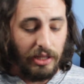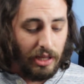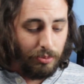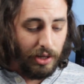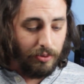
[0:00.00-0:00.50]

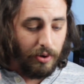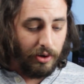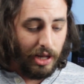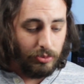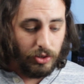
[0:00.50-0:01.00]
That Blade
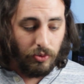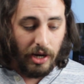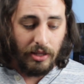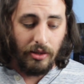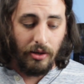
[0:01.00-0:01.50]
Runner game's
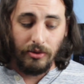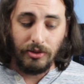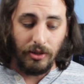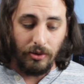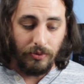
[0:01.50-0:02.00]
great though,
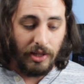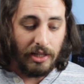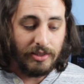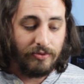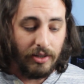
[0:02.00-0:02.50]
so
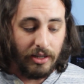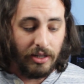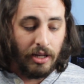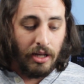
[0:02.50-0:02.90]
that's fun.